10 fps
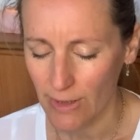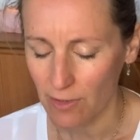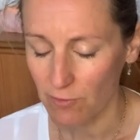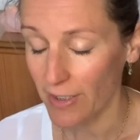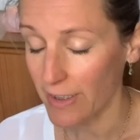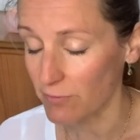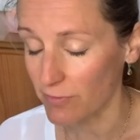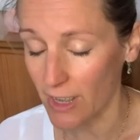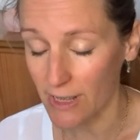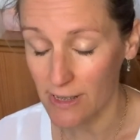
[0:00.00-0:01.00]
fight and
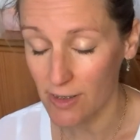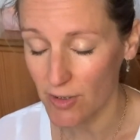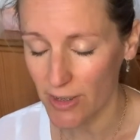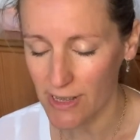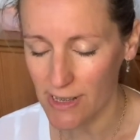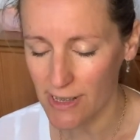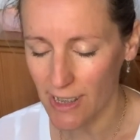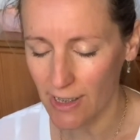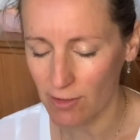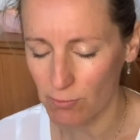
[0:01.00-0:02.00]
flight. It's
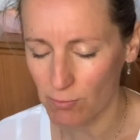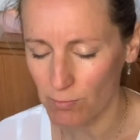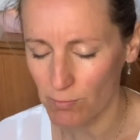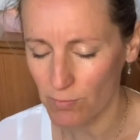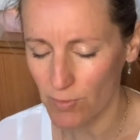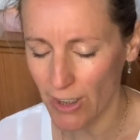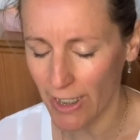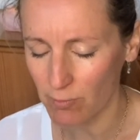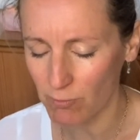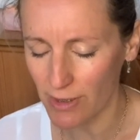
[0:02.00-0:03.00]
that,
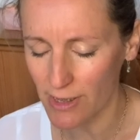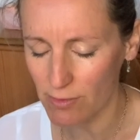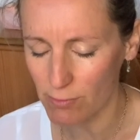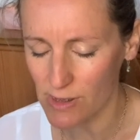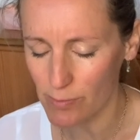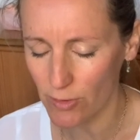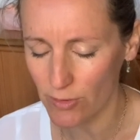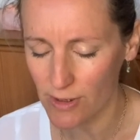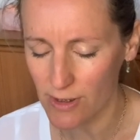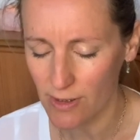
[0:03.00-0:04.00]
okay, I'm ready to
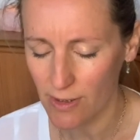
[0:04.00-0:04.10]
respond.